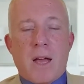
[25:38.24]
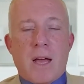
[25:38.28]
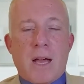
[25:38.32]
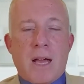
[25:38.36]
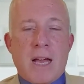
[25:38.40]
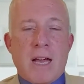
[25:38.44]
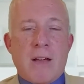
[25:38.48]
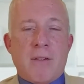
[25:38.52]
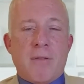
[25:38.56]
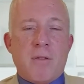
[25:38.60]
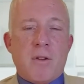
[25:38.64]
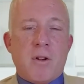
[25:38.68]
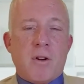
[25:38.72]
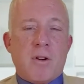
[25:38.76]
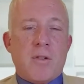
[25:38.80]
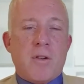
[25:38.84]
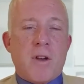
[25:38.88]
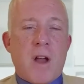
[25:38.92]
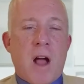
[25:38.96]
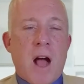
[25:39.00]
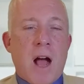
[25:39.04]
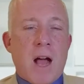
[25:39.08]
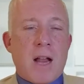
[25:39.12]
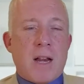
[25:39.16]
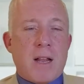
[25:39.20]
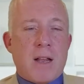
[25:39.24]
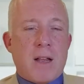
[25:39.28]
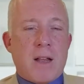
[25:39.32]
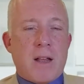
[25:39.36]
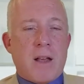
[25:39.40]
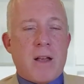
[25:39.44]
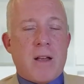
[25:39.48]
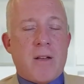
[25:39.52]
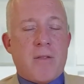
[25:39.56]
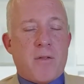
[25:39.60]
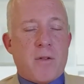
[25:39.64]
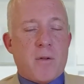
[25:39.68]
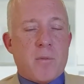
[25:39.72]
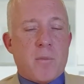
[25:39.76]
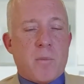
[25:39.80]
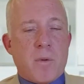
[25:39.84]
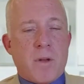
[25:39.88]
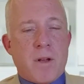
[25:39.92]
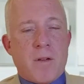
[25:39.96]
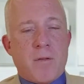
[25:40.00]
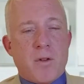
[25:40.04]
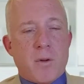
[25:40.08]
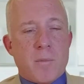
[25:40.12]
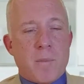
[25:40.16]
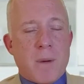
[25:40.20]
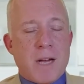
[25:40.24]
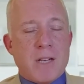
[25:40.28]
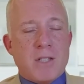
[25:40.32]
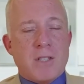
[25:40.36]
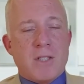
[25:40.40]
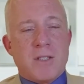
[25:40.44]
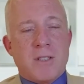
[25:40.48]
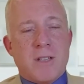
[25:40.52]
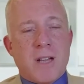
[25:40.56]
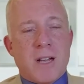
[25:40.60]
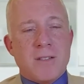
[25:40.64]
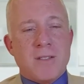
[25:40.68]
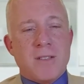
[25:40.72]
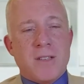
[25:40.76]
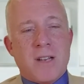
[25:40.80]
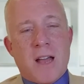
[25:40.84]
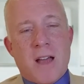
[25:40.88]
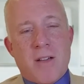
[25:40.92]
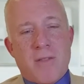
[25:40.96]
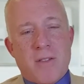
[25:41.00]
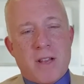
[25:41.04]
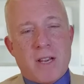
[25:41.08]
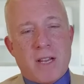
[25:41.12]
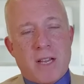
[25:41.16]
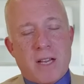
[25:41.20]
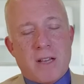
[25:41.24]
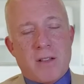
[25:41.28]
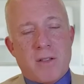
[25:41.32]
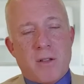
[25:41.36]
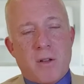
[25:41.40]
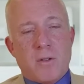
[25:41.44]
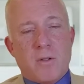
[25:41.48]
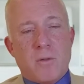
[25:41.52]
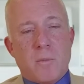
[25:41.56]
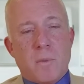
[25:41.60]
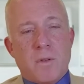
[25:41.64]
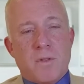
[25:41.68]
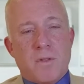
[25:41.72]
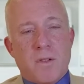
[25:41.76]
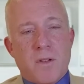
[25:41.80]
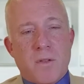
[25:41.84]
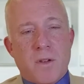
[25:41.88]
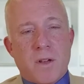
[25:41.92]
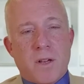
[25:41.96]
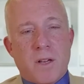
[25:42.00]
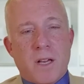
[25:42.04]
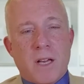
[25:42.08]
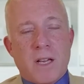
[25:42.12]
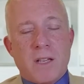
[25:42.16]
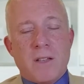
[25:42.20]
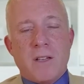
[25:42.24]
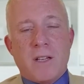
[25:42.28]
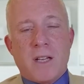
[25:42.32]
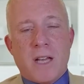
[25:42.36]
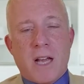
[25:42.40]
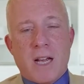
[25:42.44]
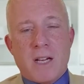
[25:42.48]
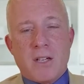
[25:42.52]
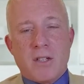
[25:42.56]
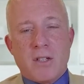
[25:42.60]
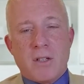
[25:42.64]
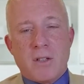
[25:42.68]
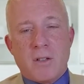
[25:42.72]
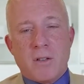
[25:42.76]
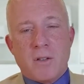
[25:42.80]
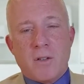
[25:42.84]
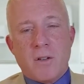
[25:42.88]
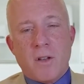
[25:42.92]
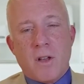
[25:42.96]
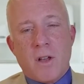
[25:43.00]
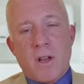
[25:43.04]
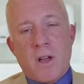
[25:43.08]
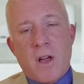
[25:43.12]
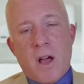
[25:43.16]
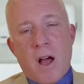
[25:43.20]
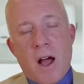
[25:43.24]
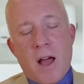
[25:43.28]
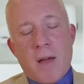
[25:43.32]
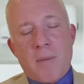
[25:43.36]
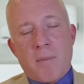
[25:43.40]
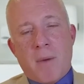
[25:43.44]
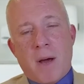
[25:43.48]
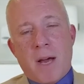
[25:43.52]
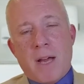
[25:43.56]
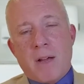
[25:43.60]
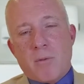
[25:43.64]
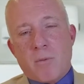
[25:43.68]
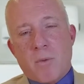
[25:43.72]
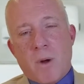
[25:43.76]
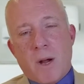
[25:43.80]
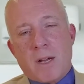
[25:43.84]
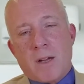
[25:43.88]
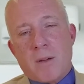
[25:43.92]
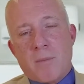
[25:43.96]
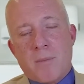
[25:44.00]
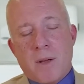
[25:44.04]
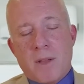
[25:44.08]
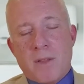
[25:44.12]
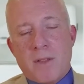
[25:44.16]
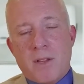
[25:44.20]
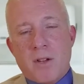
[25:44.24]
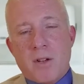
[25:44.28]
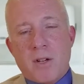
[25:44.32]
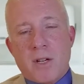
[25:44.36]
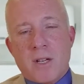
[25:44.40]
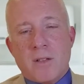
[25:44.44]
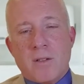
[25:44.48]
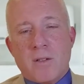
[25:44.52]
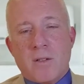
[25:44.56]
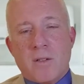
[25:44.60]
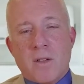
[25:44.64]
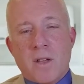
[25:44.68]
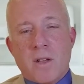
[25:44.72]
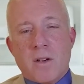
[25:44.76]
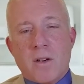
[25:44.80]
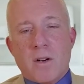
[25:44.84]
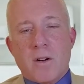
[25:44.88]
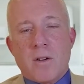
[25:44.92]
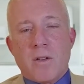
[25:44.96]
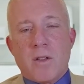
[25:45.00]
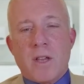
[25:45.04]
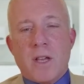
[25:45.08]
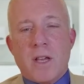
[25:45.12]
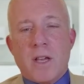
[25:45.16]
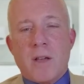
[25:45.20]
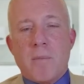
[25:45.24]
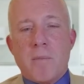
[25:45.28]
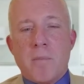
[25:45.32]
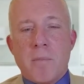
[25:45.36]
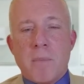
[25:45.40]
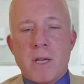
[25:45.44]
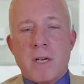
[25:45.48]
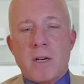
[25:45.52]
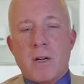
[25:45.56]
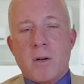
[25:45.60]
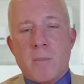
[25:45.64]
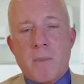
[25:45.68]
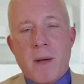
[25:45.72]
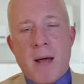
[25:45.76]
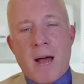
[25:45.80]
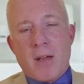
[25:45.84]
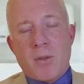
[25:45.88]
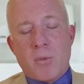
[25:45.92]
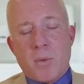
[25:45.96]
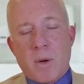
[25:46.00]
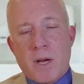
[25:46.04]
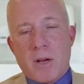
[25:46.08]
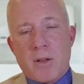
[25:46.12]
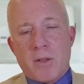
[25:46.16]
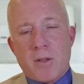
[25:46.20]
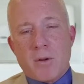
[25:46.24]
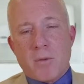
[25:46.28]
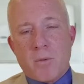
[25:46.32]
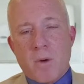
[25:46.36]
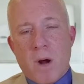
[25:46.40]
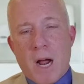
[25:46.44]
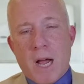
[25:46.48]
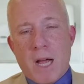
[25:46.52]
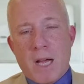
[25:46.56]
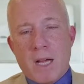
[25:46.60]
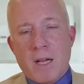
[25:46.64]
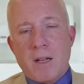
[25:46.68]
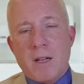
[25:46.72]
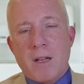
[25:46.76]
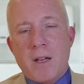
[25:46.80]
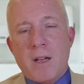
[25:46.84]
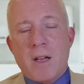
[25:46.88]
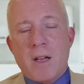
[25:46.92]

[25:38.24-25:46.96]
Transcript: If you're not, if, if your patient doesn't have any of those specific indications, I might recommend that you consider the middle pathway on the right,